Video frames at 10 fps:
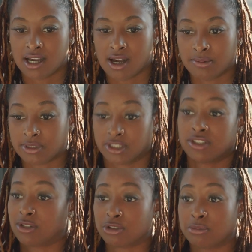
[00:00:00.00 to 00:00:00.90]
So
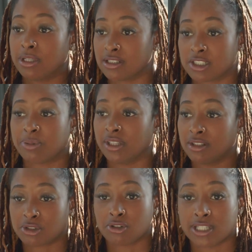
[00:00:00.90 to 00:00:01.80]
just social media, just putting
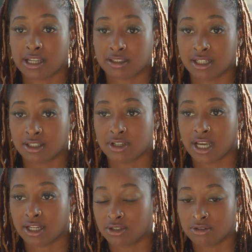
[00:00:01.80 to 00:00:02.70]
the story out there, you
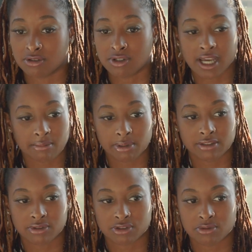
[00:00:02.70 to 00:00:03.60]
kind of
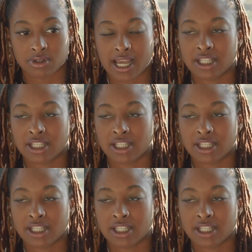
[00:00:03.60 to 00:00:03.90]
believe what you want.